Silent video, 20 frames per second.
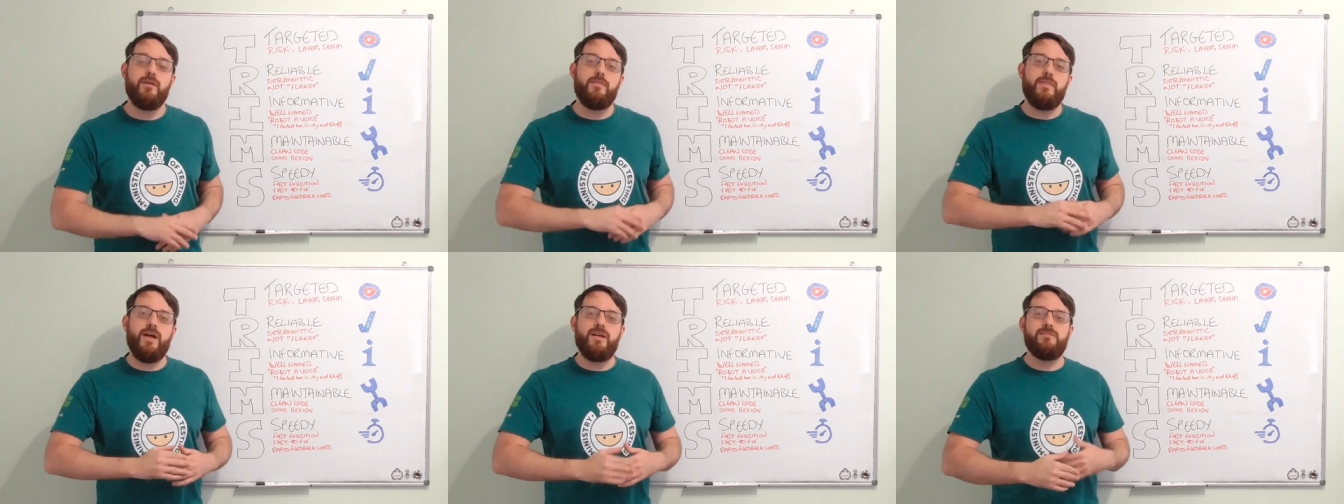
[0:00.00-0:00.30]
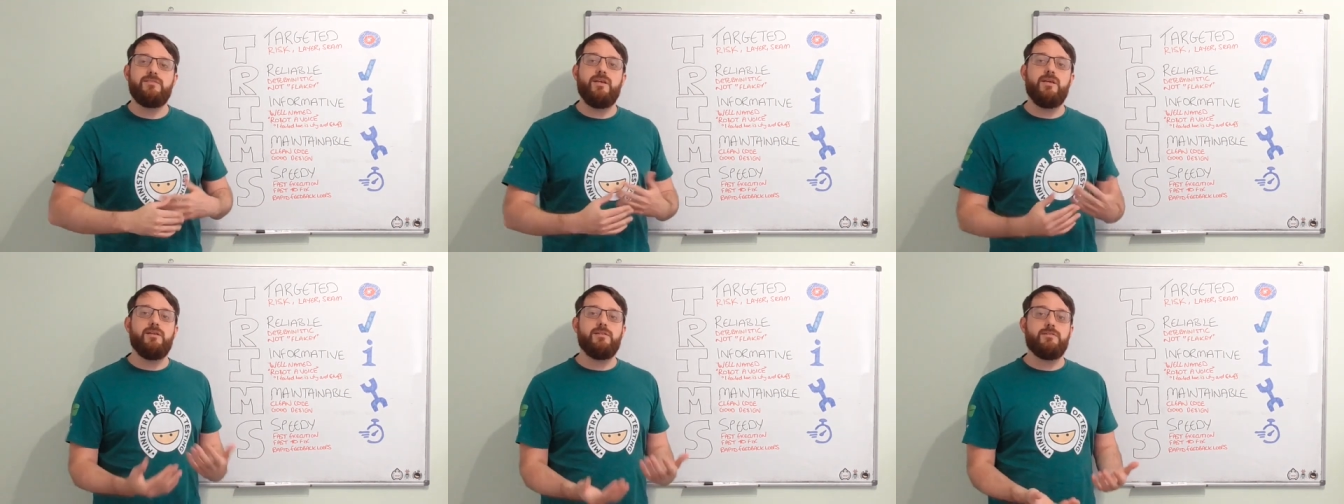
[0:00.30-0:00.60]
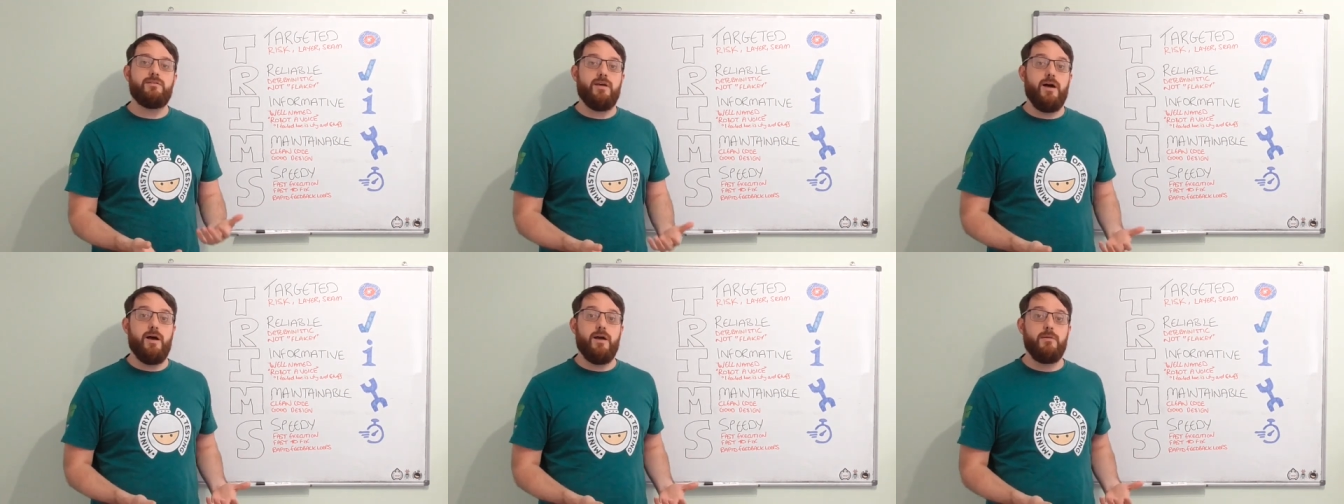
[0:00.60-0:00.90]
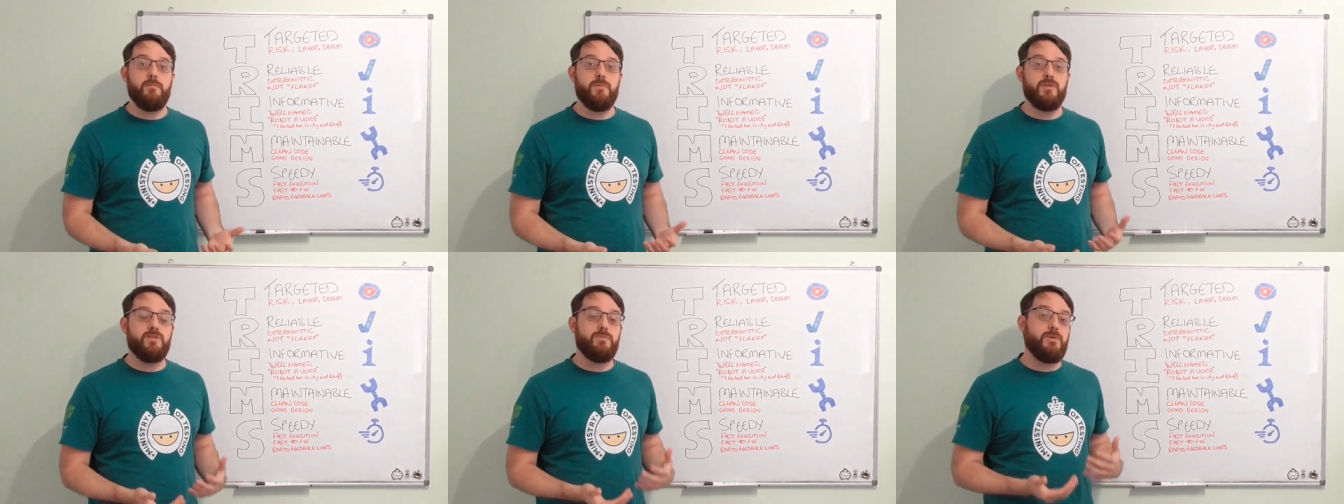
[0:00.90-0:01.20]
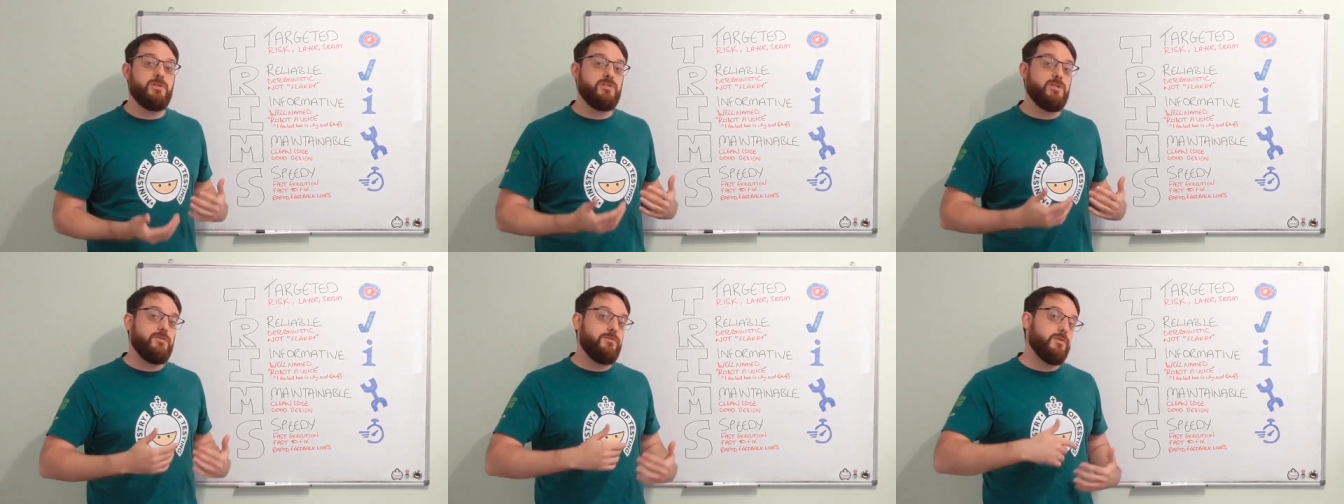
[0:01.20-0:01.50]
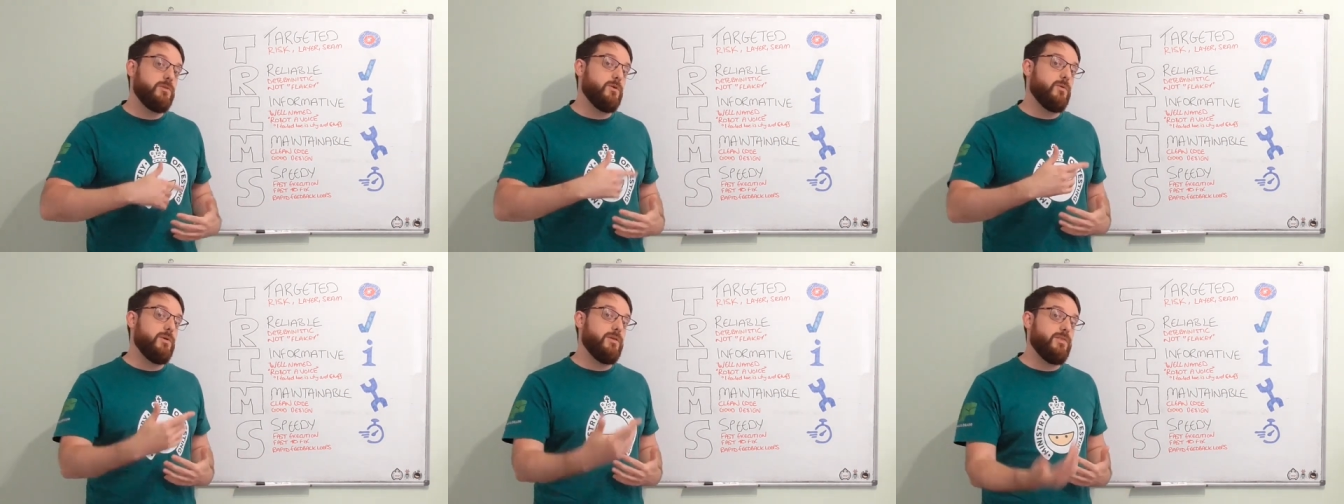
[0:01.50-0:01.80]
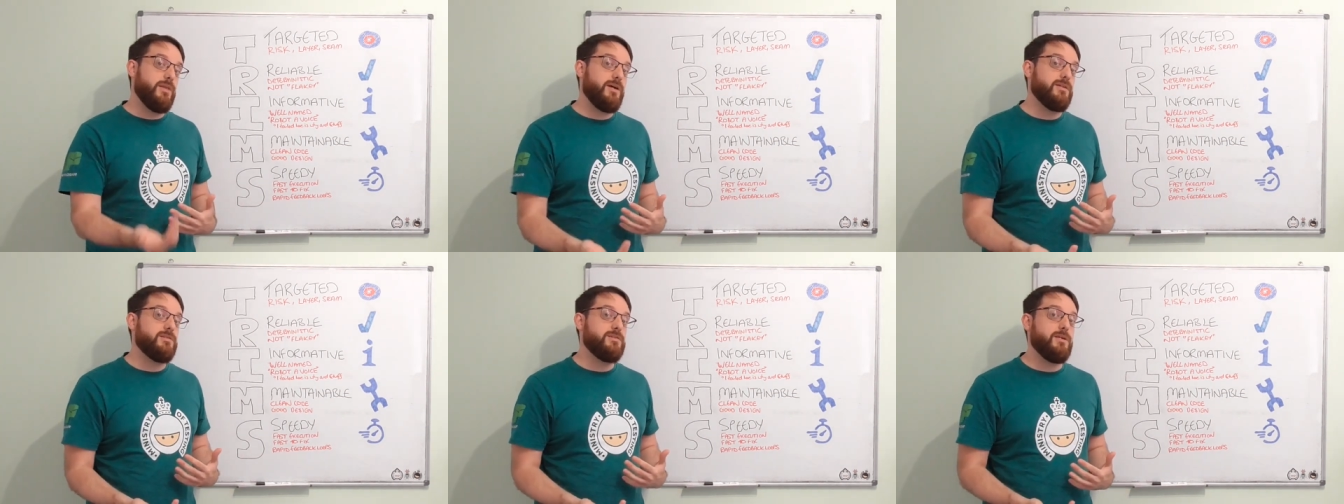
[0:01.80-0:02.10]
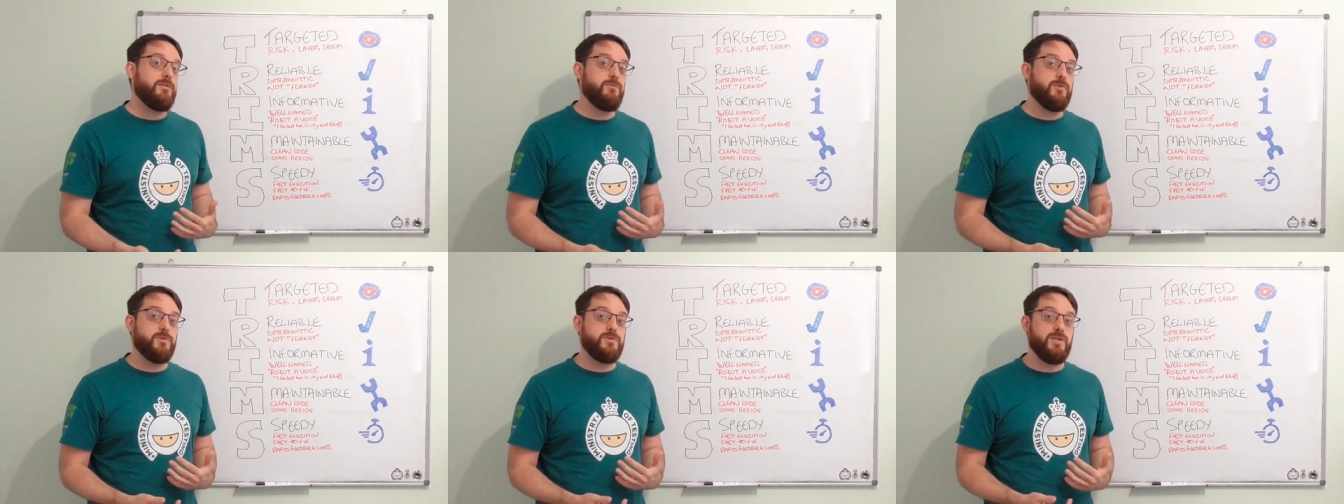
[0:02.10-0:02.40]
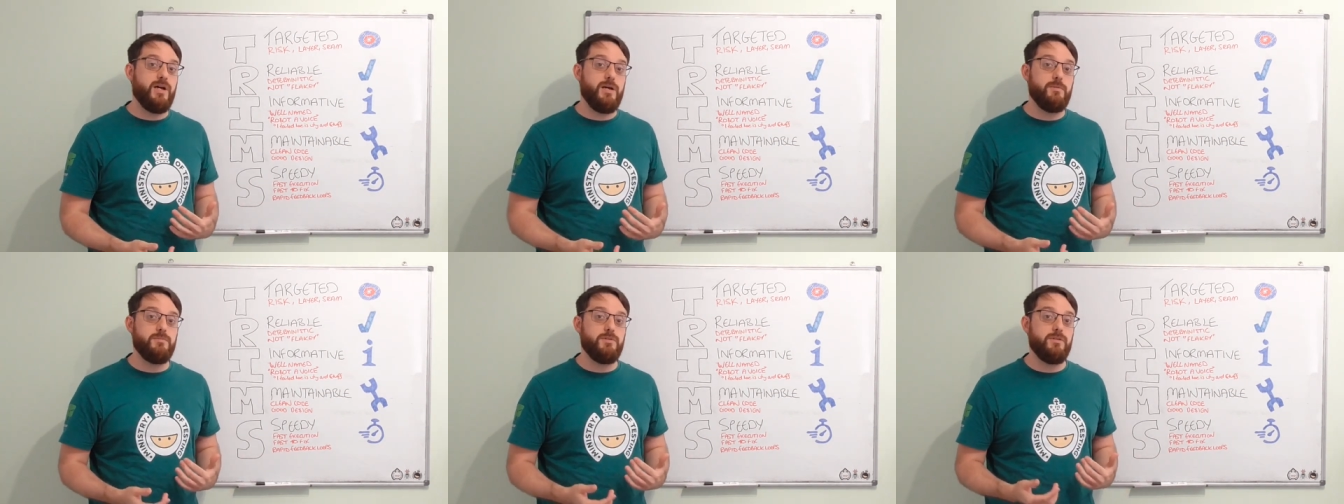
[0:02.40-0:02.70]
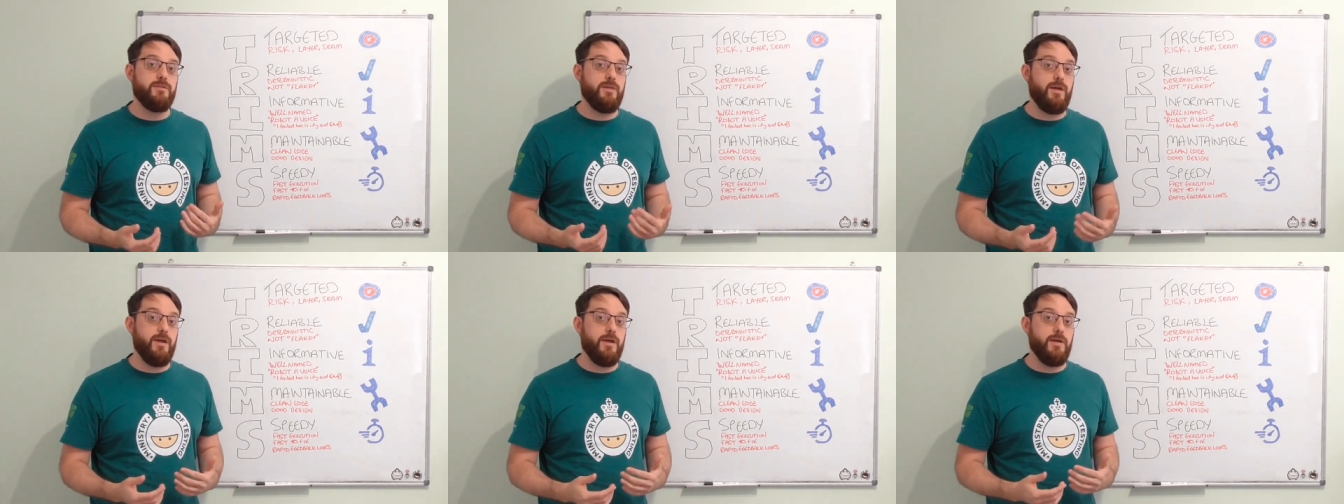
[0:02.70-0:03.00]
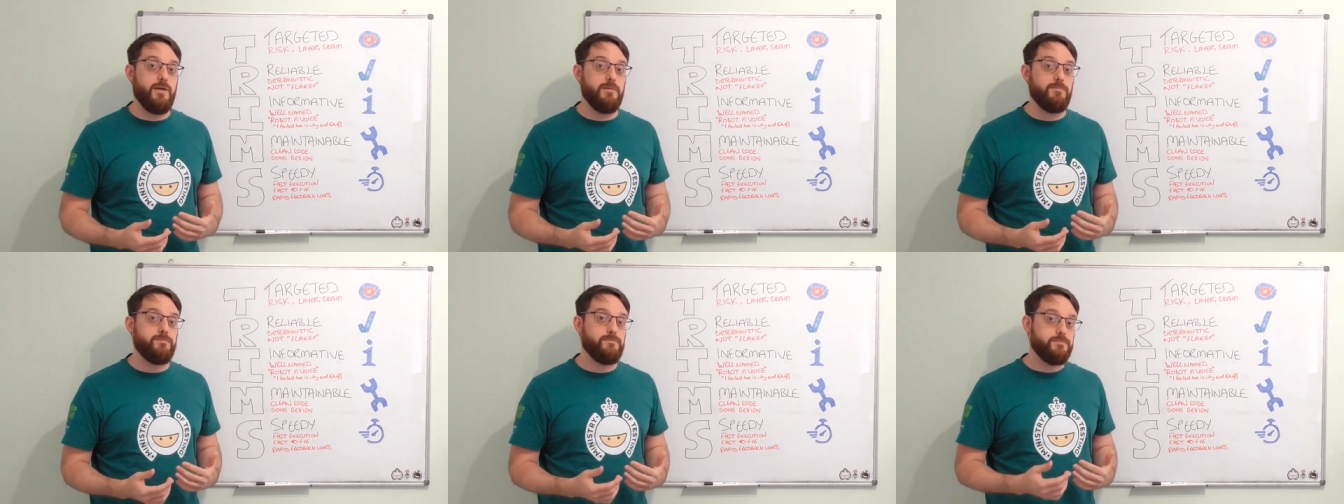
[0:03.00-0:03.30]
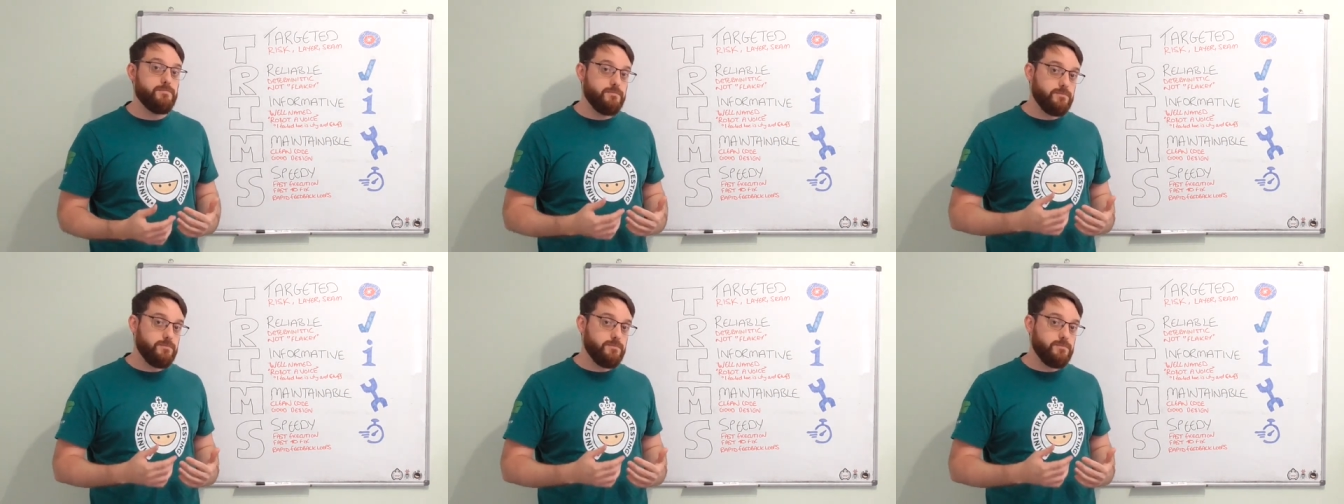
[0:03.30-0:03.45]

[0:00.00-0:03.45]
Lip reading: That takes time, especially if you're doing that several times a day,